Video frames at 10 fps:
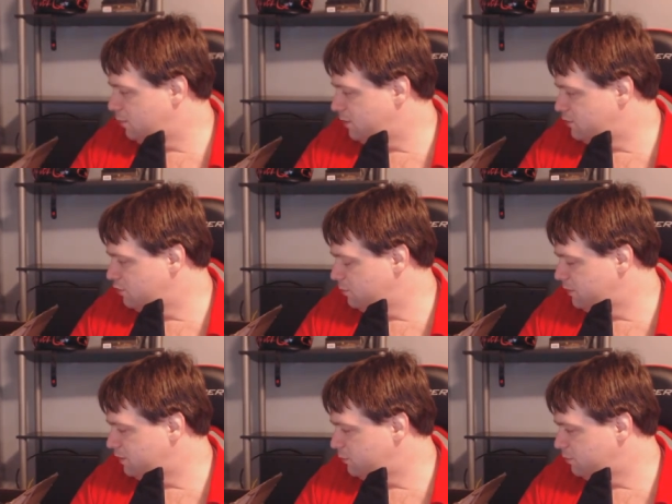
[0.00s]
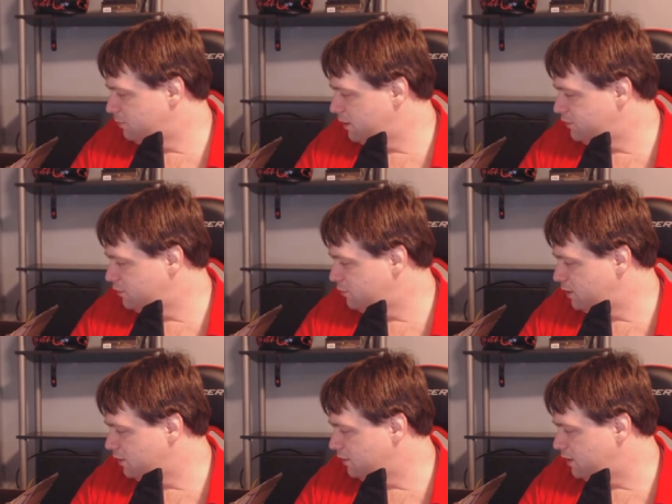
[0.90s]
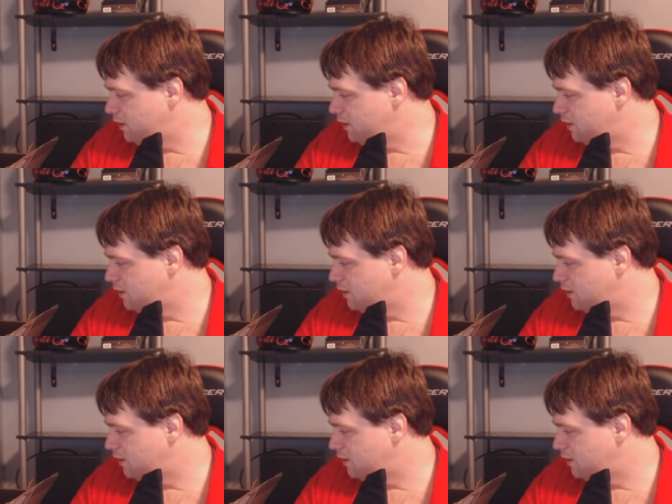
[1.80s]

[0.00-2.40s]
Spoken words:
how much you're messing with my chute here, kitty?